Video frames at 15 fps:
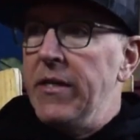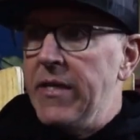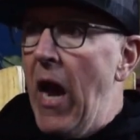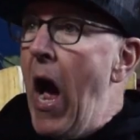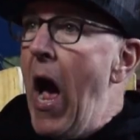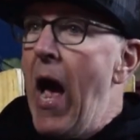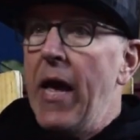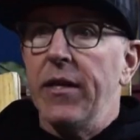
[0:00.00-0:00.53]

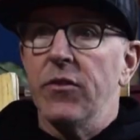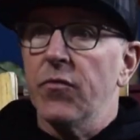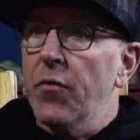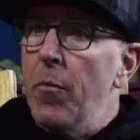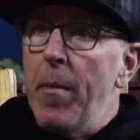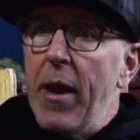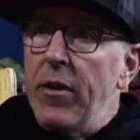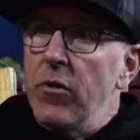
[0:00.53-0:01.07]
dyes
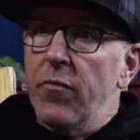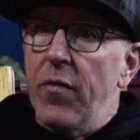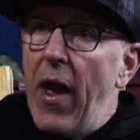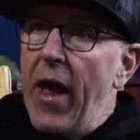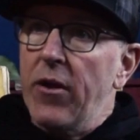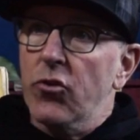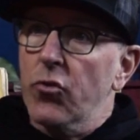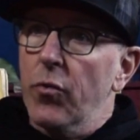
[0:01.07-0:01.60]
for
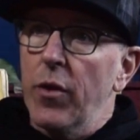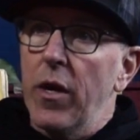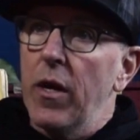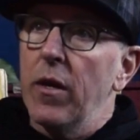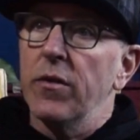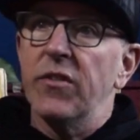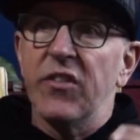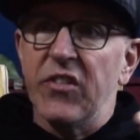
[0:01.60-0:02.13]

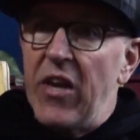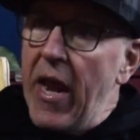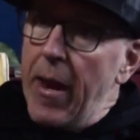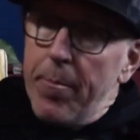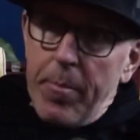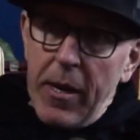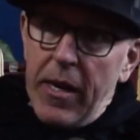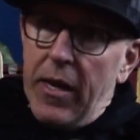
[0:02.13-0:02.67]
manufacturing,
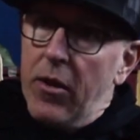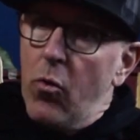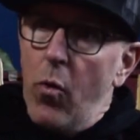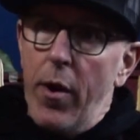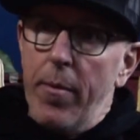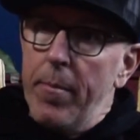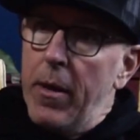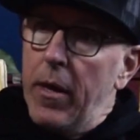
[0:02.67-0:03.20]
stamping
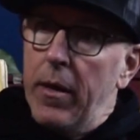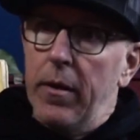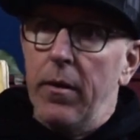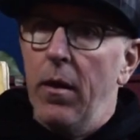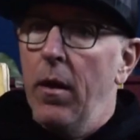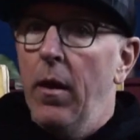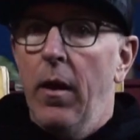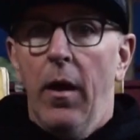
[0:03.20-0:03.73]

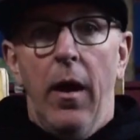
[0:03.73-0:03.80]
equipment,